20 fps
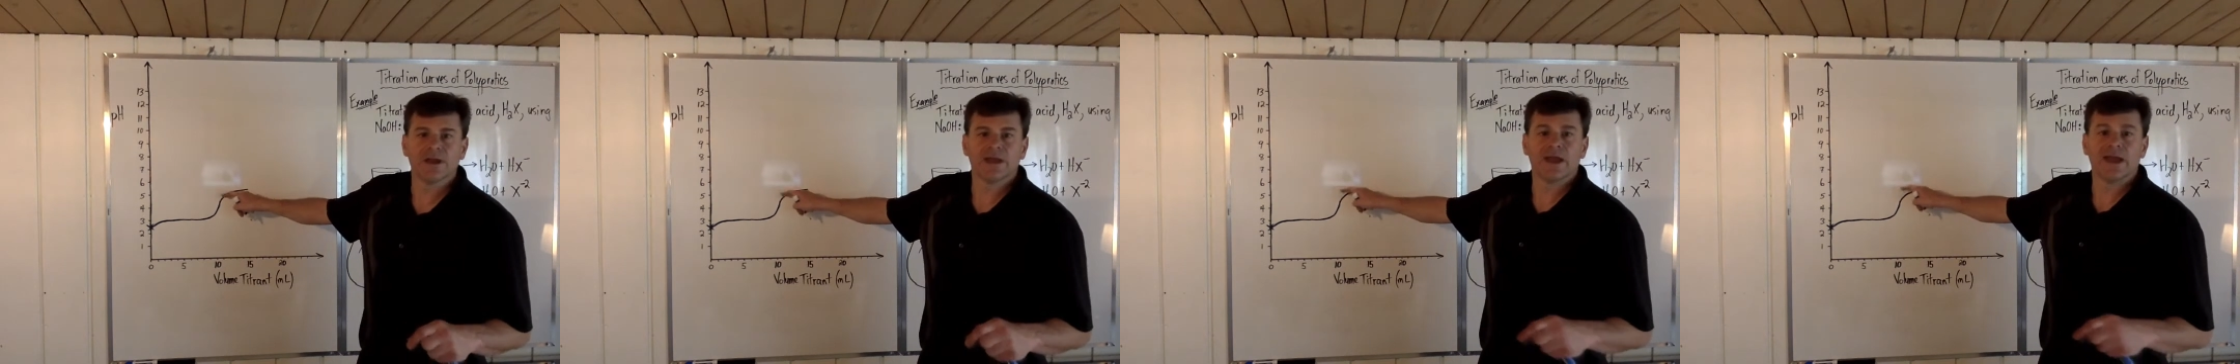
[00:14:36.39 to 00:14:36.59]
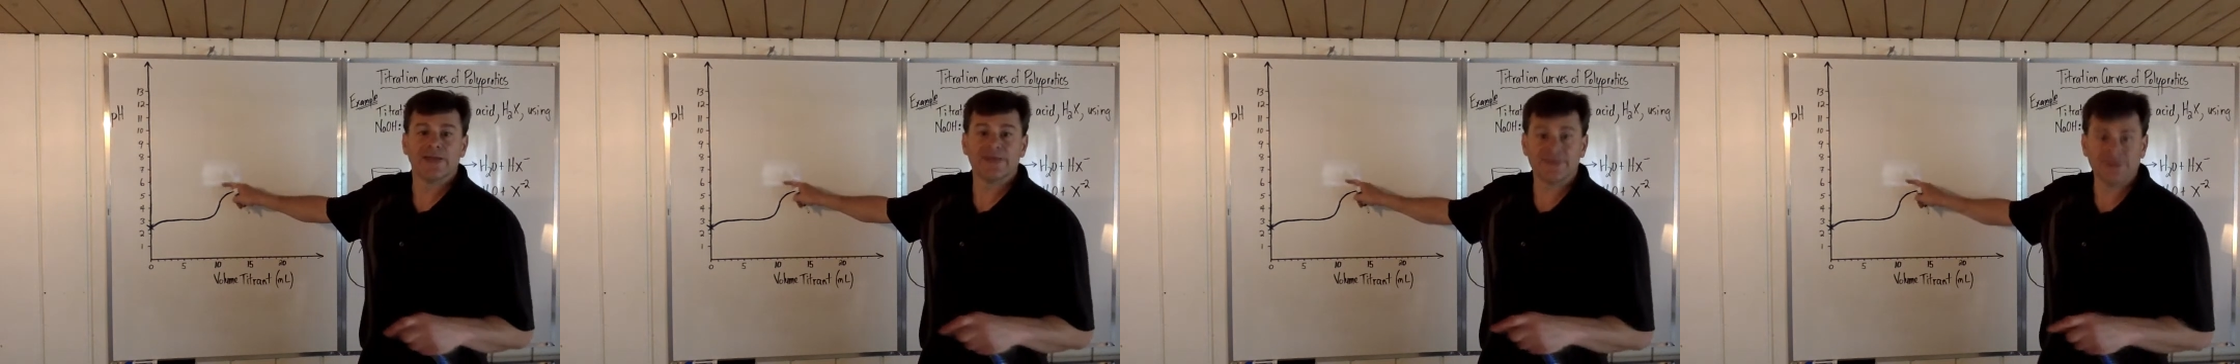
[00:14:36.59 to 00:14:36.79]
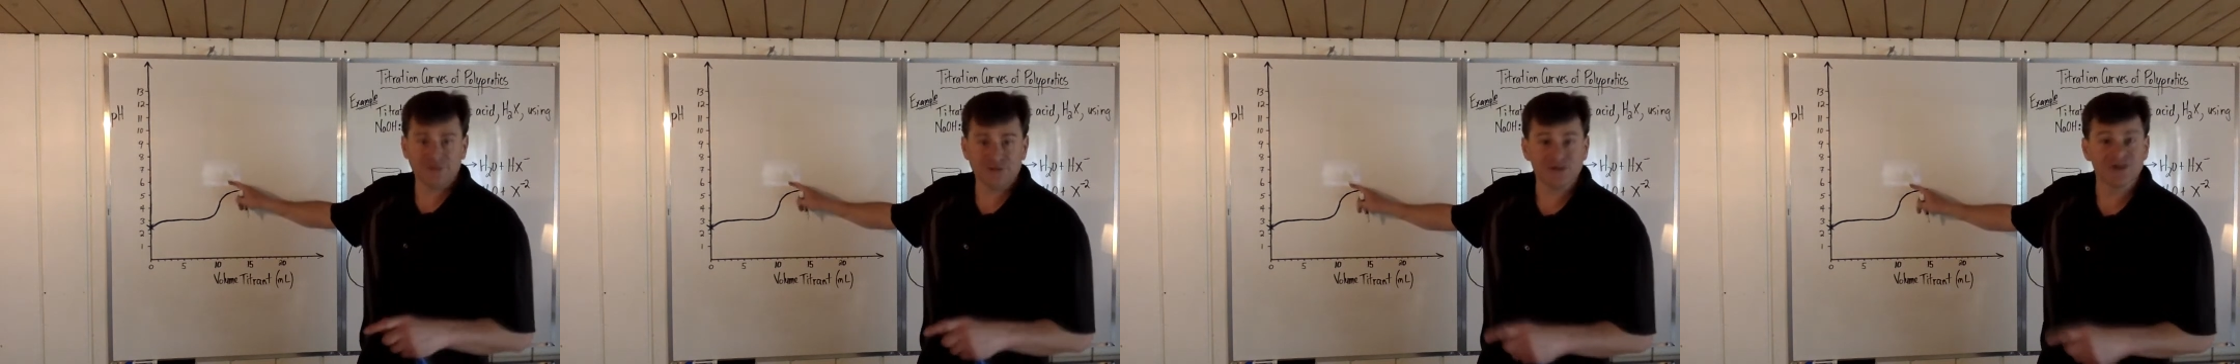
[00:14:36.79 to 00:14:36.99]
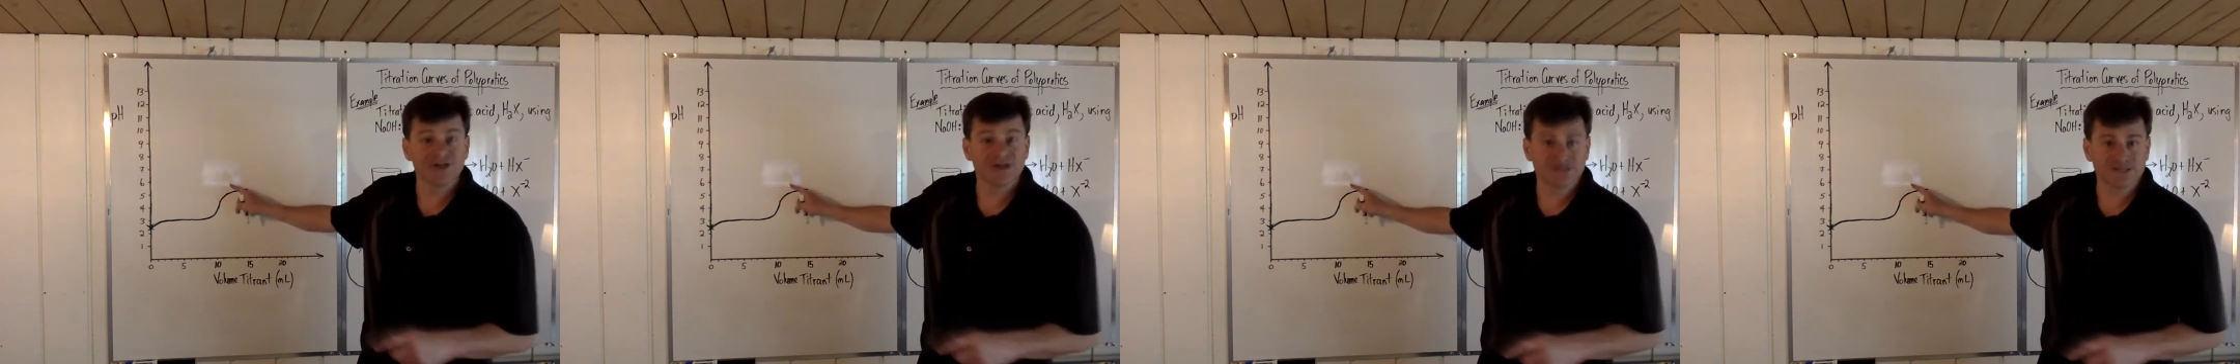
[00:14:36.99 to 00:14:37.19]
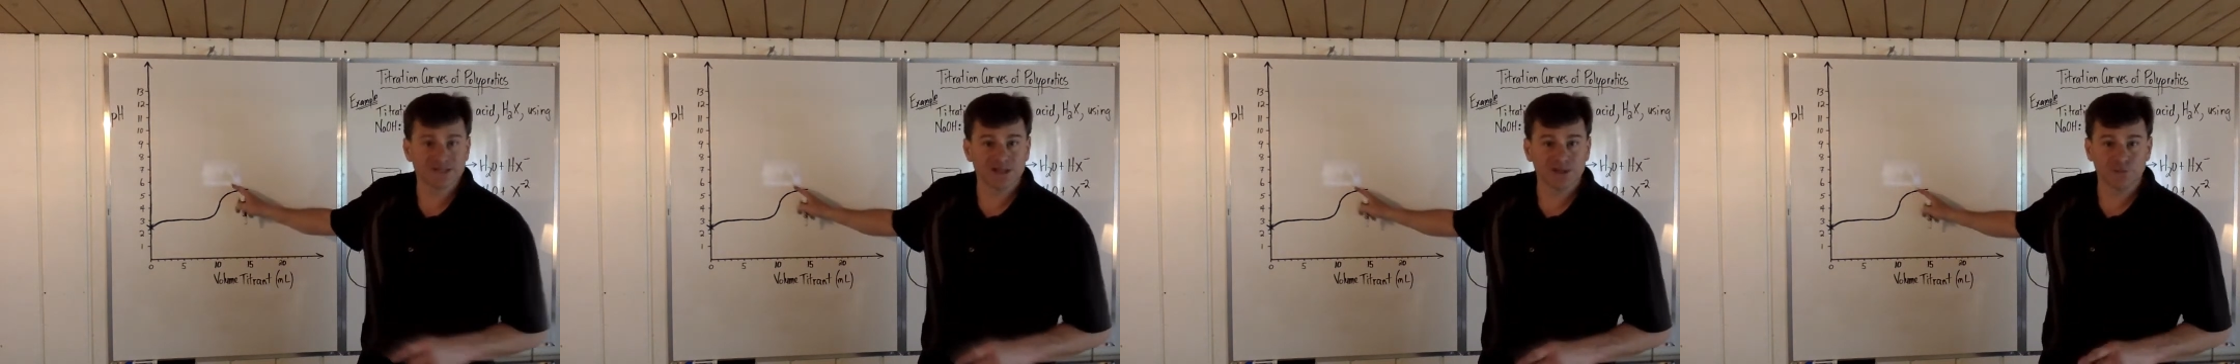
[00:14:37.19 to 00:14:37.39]
and then you're going
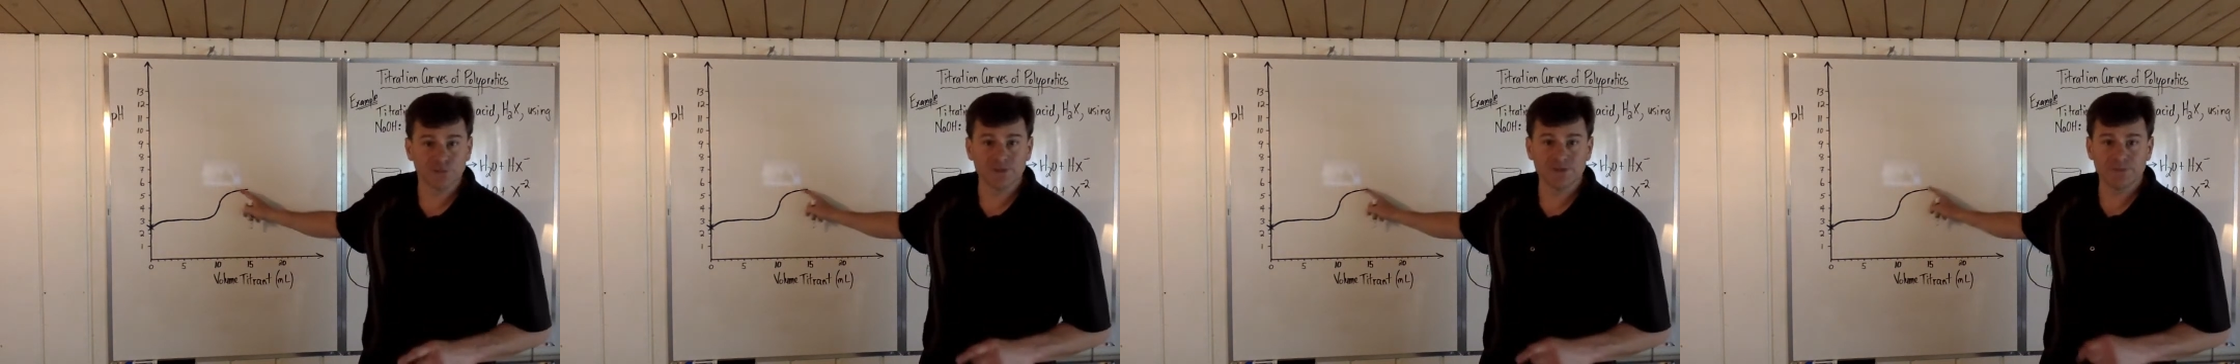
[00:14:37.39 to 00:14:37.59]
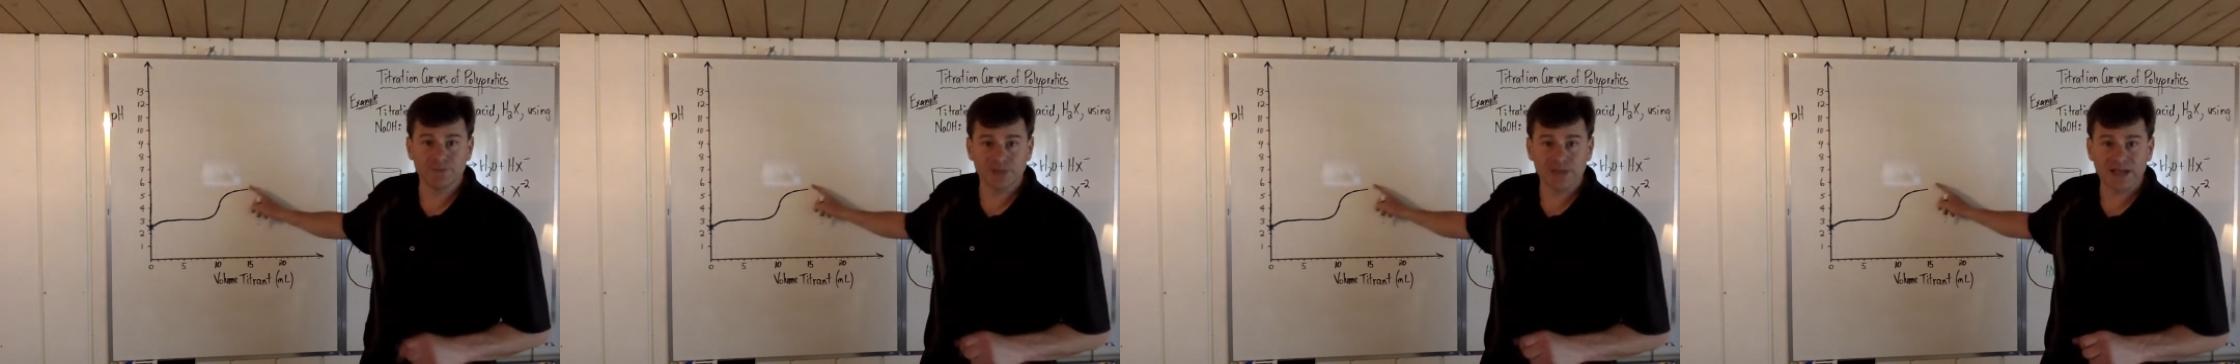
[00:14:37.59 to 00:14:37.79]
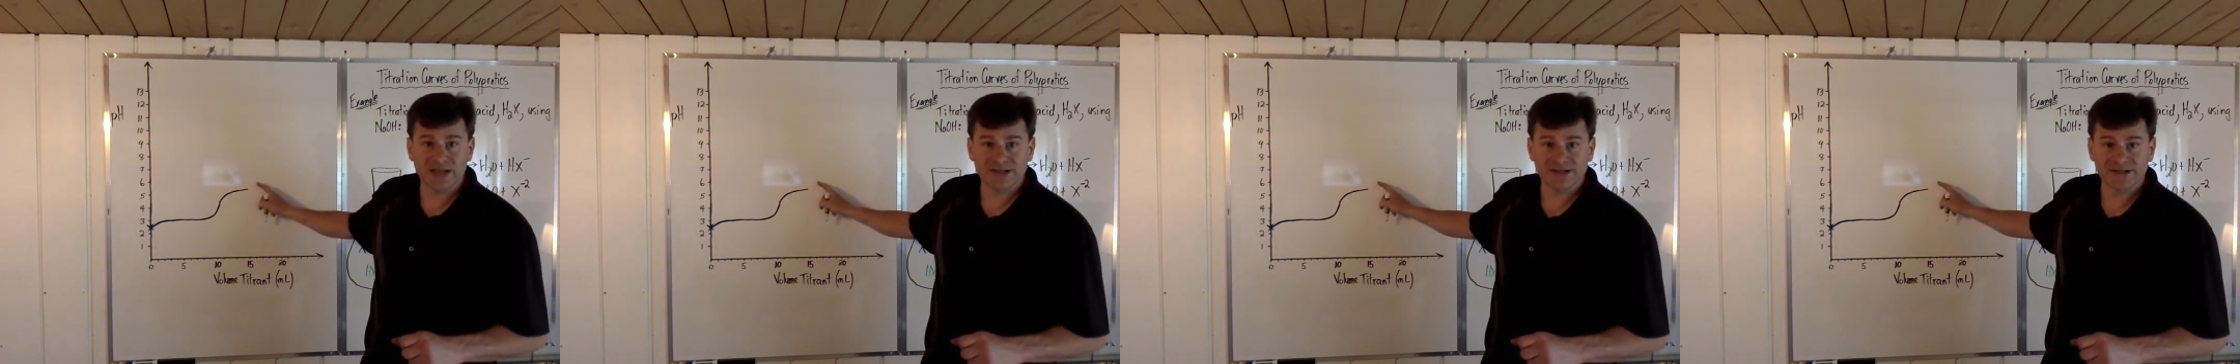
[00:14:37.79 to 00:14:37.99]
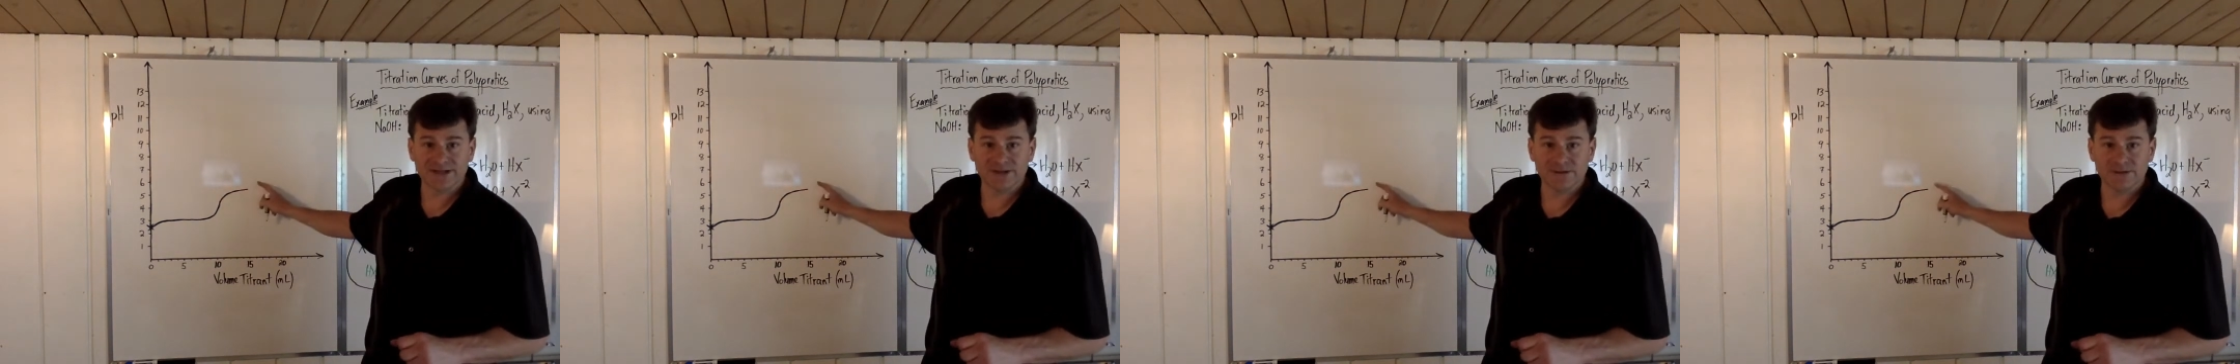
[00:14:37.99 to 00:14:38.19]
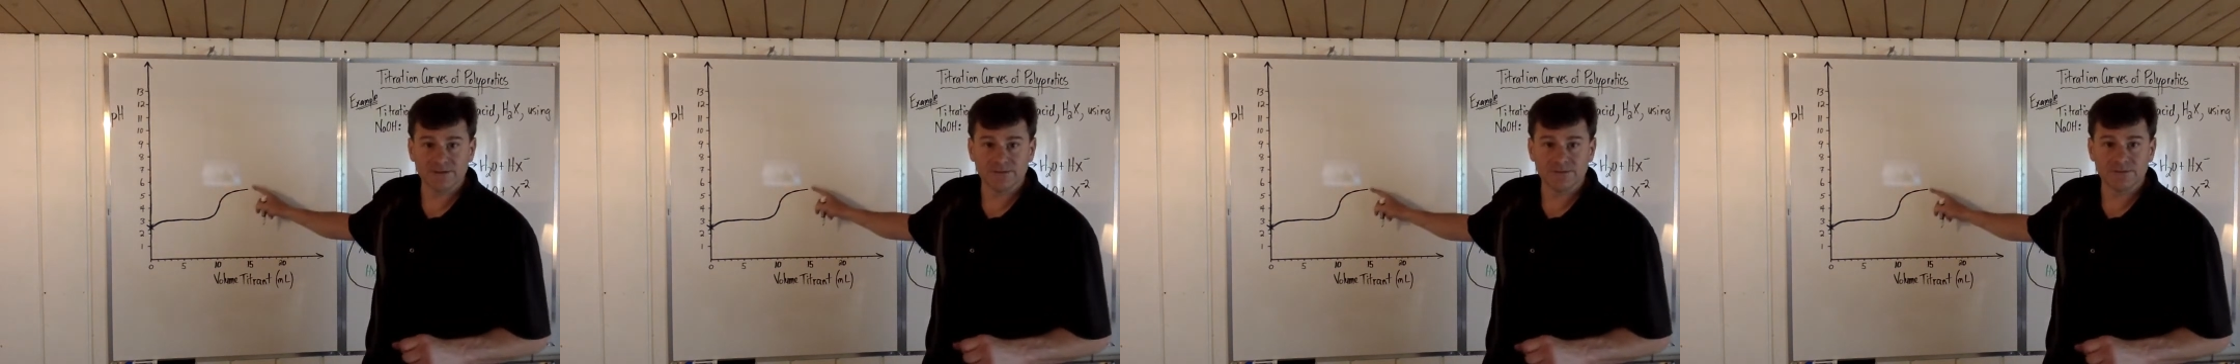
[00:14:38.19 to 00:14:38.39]
to see a
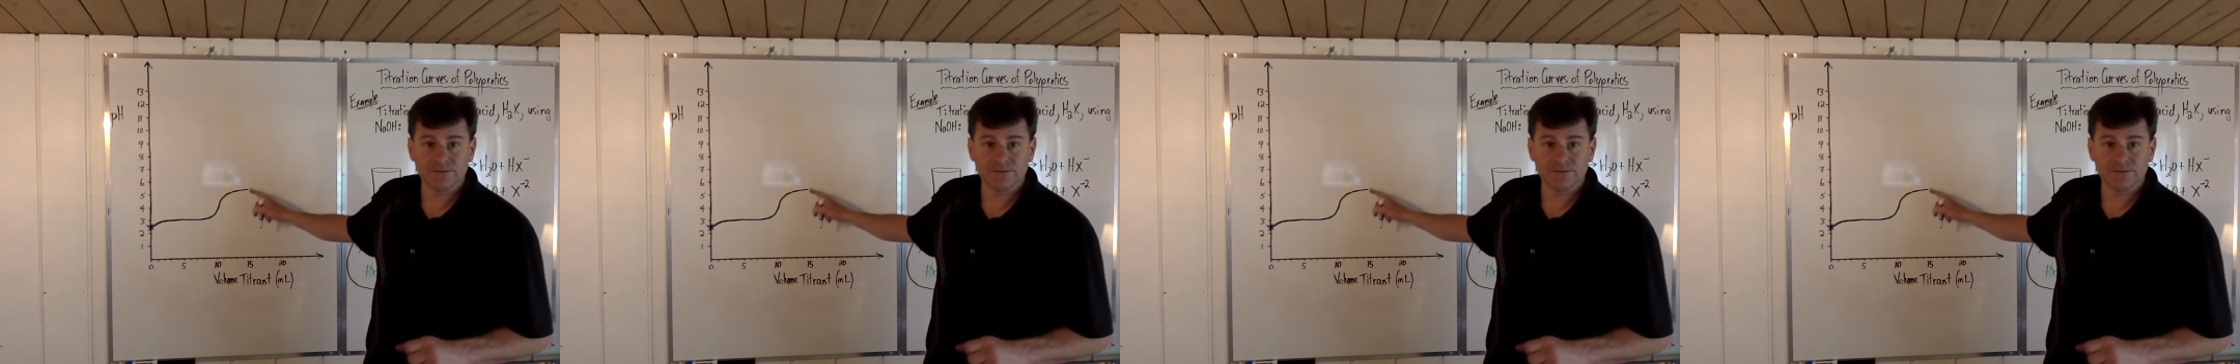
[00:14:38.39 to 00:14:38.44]
replateau.